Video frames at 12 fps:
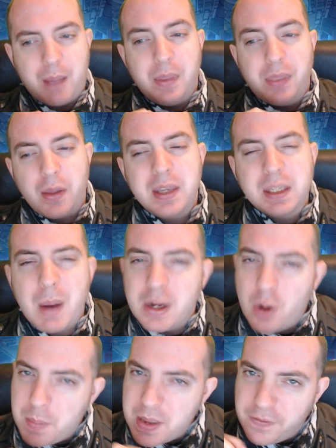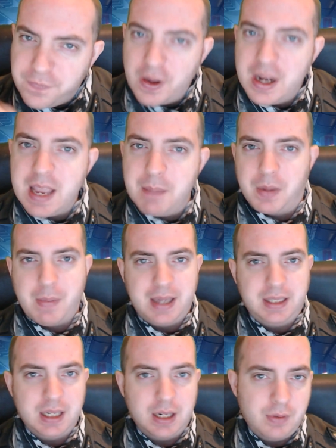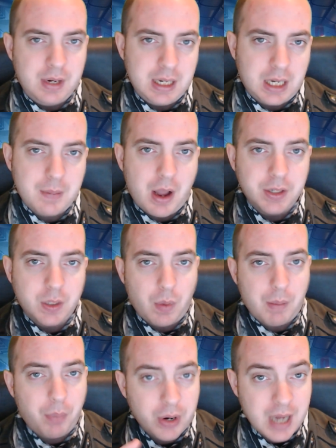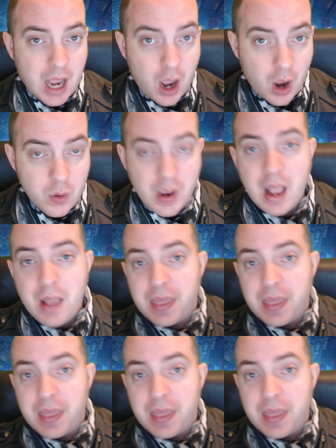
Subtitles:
Though this may not be fully implemented in Arena Commander 1.0,